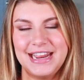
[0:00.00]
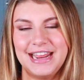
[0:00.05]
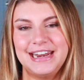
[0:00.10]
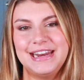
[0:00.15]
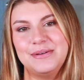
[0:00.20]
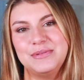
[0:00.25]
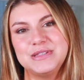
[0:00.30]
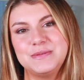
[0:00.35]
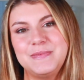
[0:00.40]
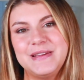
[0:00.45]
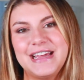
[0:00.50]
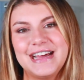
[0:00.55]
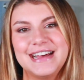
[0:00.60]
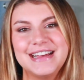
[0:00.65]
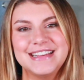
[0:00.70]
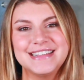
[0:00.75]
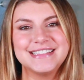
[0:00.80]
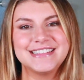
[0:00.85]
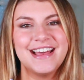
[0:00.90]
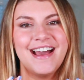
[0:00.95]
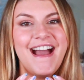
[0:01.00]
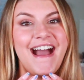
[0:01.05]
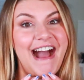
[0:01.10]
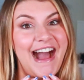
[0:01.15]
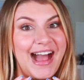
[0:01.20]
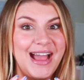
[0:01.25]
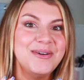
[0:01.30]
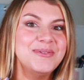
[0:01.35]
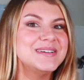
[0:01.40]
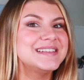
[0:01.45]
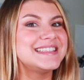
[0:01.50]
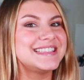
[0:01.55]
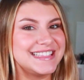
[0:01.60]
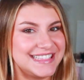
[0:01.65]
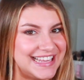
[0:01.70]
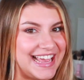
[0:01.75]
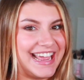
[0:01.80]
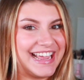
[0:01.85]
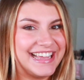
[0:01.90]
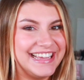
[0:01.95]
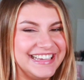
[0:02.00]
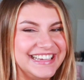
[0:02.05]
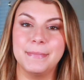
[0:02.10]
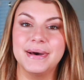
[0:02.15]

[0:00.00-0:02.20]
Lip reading: and it was because I was sick.